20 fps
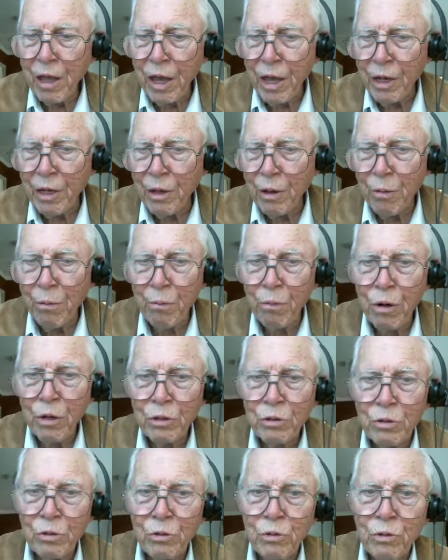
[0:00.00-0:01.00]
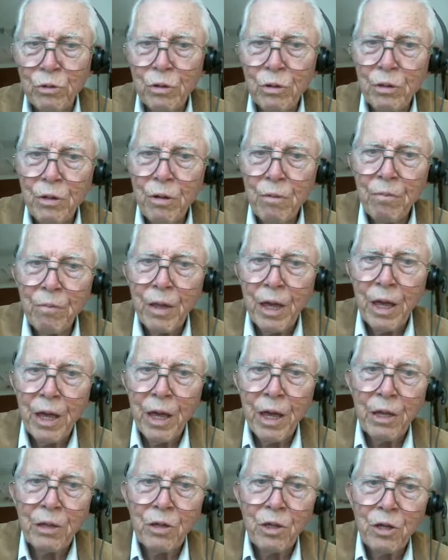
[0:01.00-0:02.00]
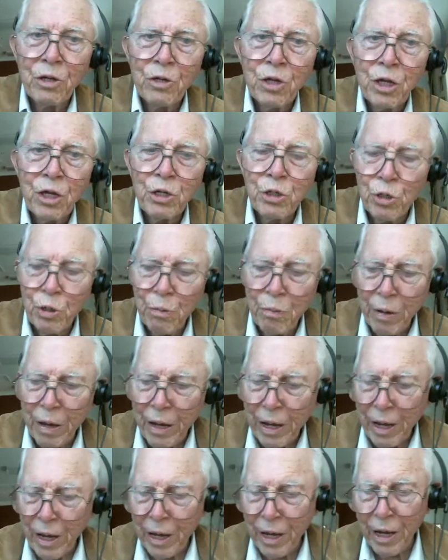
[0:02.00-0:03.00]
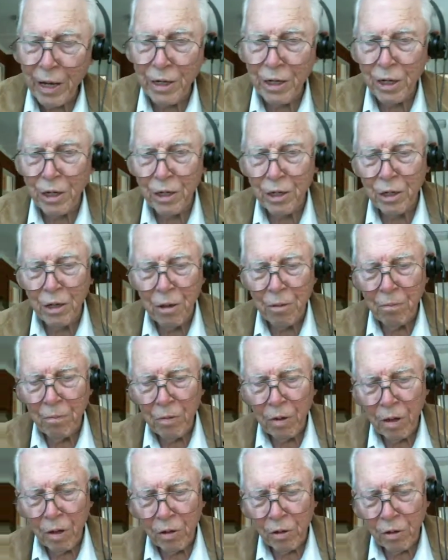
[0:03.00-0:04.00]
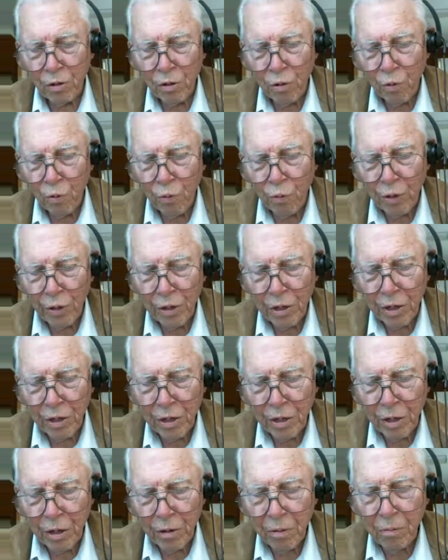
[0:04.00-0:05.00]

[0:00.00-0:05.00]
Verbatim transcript: and the muscles and the tissue behind it go with it,